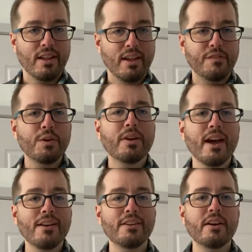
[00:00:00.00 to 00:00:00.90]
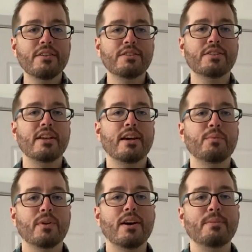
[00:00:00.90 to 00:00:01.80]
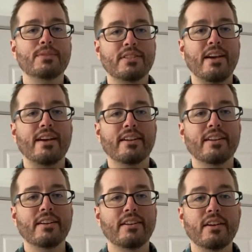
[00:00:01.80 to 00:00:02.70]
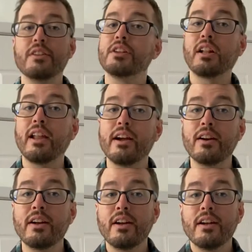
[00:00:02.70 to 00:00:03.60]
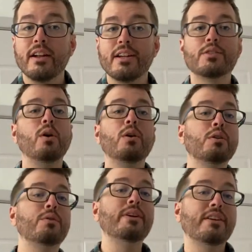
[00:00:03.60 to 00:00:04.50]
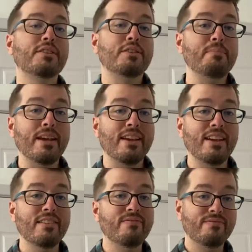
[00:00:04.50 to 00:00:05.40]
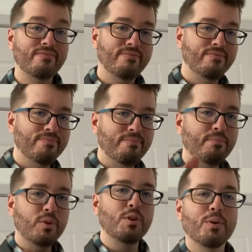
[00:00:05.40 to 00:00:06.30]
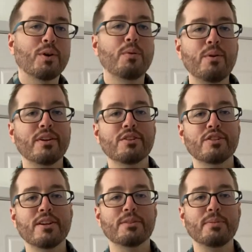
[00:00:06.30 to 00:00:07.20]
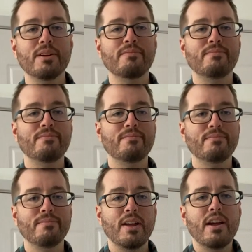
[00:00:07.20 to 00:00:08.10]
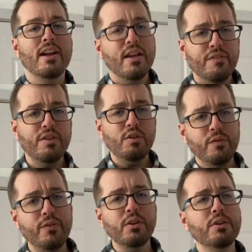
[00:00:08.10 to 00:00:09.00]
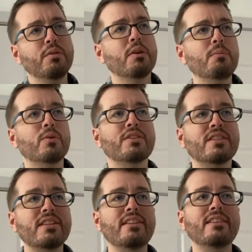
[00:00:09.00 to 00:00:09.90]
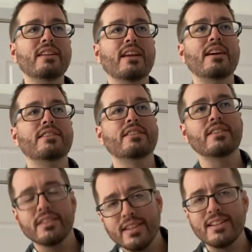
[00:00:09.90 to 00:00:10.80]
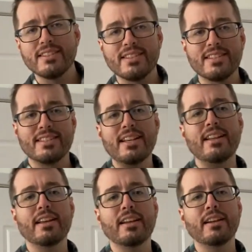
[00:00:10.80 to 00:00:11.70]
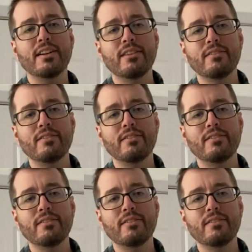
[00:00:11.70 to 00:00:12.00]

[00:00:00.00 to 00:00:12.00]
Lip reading: If you cannot understand what I am saying and declare it's all Greek to me, you are quoting Shakespeare. If you feel you are more sinned against than sinning,